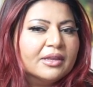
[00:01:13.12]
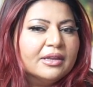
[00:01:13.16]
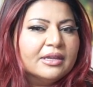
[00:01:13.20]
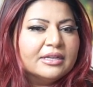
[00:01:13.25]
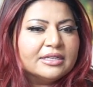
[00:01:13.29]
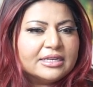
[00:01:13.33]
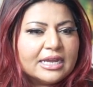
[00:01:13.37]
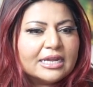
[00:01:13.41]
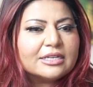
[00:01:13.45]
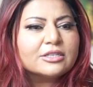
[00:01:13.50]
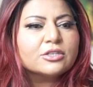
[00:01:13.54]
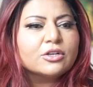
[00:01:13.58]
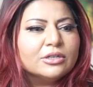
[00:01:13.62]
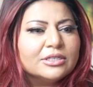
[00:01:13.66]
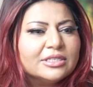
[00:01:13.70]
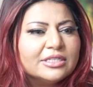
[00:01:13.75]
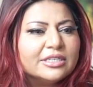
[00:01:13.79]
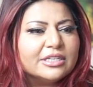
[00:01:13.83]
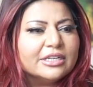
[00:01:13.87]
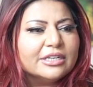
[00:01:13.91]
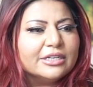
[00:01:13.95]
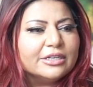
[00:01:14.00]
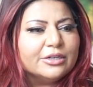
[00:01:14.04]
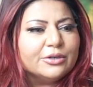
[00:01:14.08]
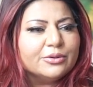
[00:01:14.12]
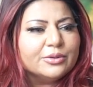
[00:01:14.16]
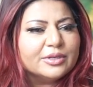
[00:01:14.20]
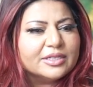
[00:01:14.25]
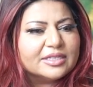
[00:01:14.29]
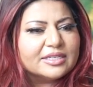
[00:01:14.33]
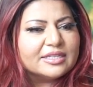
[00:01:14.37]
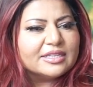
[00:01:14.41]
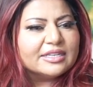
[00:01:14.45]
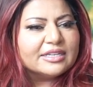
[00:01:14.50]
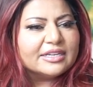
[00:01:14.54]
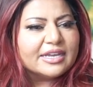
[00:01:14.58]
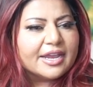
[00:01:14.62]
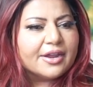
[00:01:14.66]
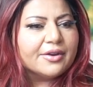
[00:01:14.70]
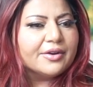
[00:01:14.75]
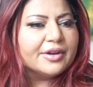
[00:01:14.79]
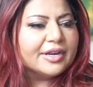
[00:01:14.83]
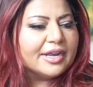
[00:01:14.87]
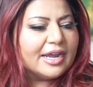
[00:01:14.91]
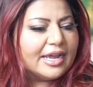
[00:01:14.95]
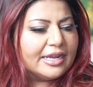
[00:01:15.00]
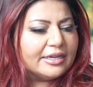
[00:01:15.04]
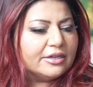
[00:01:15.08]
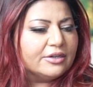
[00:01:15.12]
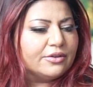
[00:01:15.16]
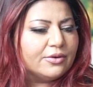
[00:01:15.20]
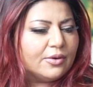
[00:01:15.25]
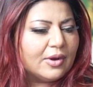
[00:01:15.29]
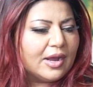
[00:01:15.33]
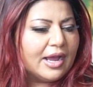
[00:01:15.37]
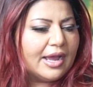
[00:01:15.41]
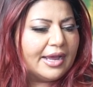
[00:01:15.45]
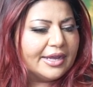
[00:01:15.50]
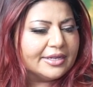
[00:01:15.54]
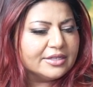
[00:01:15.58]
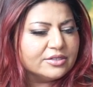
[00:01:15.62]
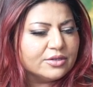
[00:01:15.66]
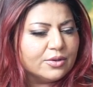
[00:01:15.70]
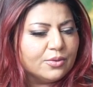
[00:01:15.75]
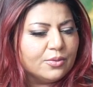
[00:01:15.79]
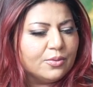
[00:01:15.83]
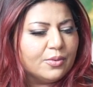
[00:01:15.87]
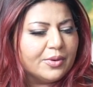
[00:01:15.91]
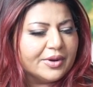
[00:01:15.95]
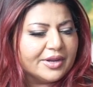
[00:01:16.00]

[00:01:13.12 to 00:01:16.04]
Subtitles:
does concern you is the area under your eye. So